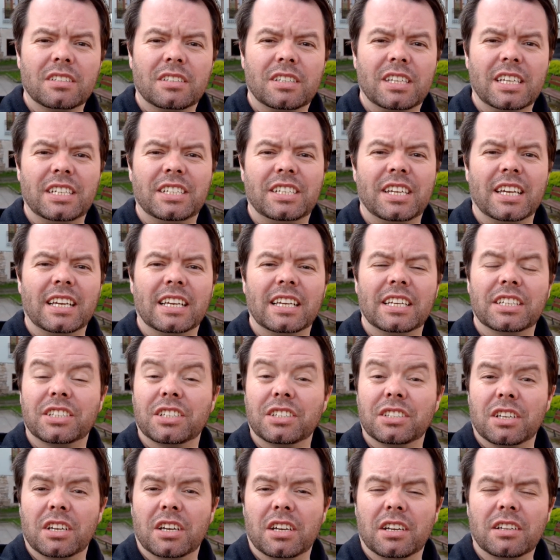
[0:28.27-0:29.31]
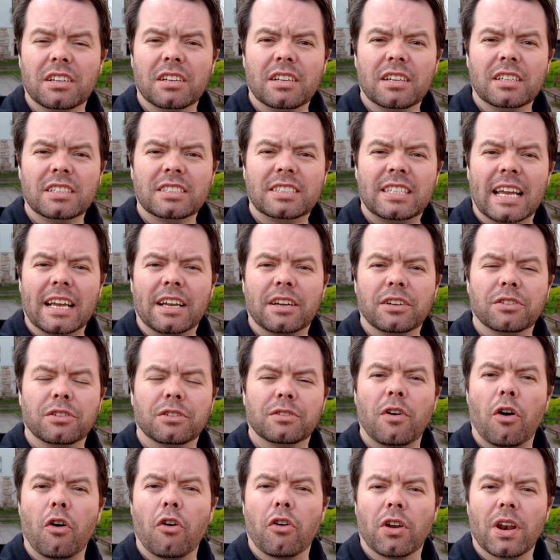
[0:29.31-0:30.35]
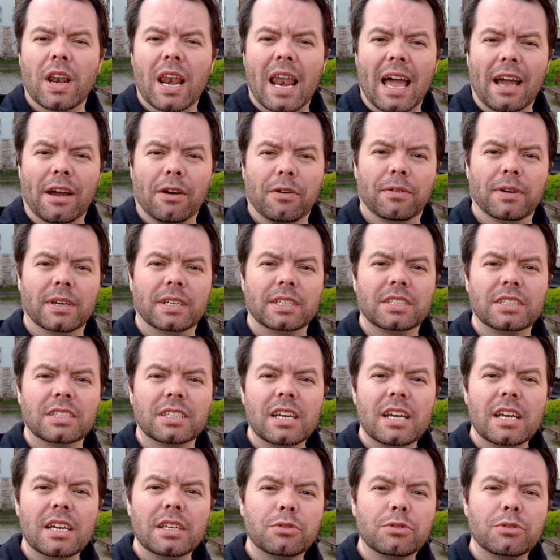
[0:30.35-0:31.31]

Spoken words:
teach English as a second or foreign language,